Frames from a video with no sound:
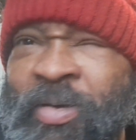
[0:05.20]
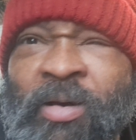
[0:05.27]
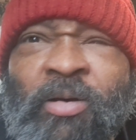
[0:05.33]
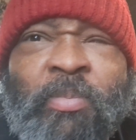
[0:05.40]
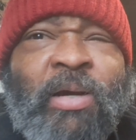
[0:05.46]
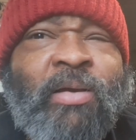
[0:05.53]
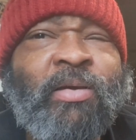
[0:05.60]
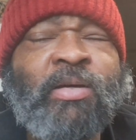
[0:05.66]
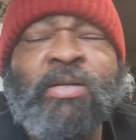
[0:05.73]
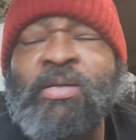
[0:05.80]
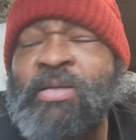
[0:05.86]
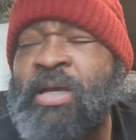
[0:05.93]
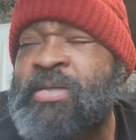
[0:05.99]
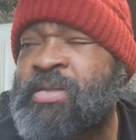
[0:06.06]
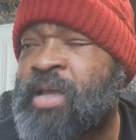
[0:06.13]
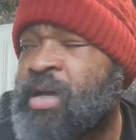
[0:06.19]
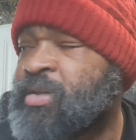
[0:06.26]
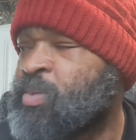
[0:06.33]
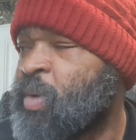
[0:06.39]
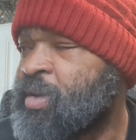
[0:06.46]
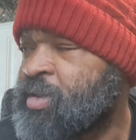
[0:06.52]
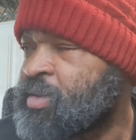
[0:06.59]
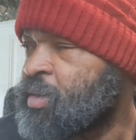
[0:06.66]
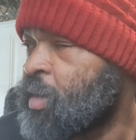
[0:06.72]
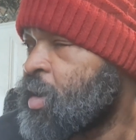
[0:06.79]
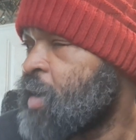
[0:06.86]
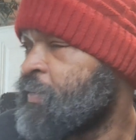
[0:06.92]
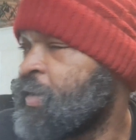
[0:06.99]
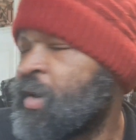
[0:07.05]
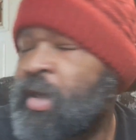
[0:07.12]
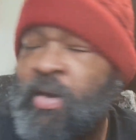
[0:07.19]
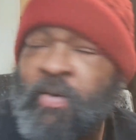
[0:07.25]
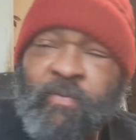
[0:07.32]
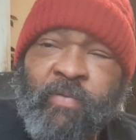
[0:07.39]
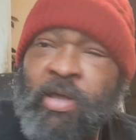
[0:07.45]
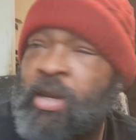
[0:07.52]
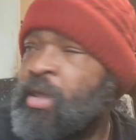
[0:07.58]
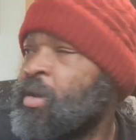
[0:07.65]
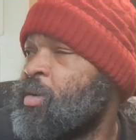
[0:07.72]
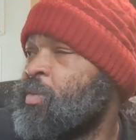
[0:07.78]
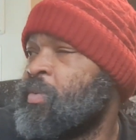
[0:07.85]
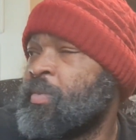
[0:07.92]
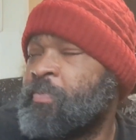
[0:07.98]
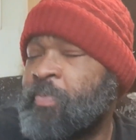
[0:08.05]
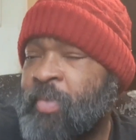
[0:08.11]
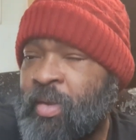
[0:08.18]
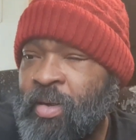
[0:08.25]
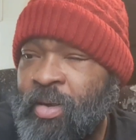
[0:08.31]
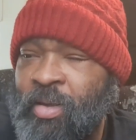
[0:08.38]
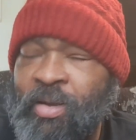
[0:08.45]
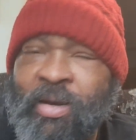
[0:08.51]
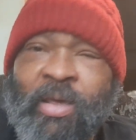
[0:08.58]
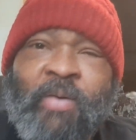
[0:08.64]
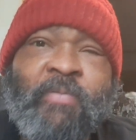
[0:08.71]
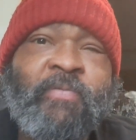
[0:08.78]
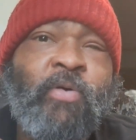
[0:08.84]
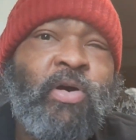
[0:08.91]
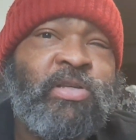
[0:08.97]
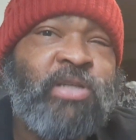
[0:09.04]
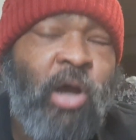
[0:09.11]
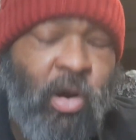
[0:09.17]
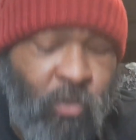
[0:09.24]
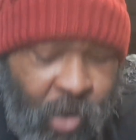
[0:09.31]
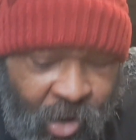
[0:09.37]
Oh my goodness, that's a nice way to start off the damn video with damn voice all